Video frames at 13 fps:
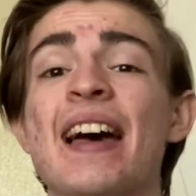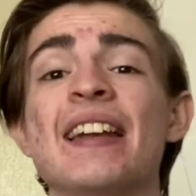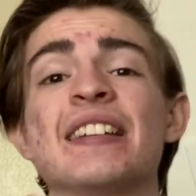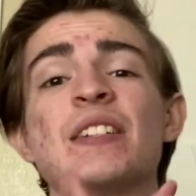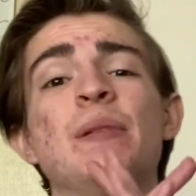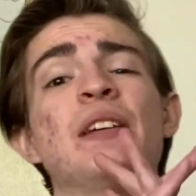
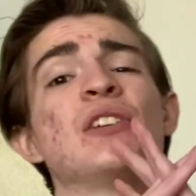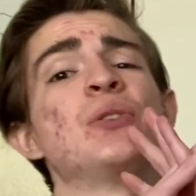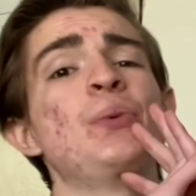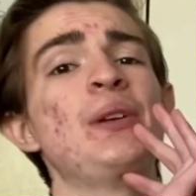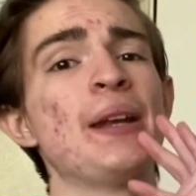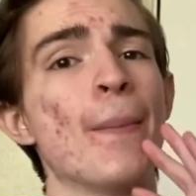is because
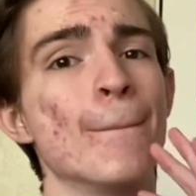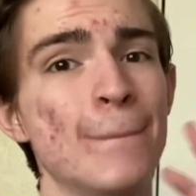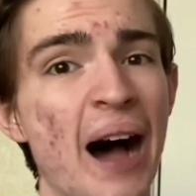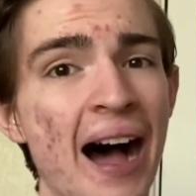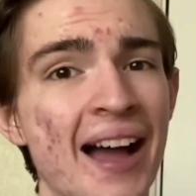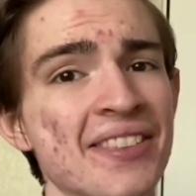you need to
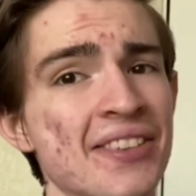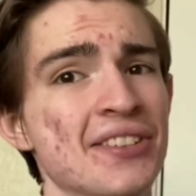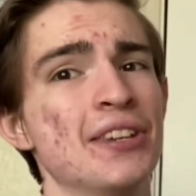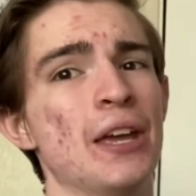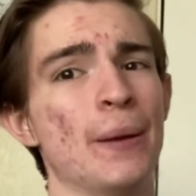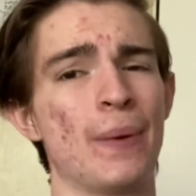buy the
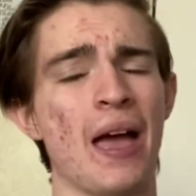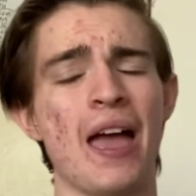dip.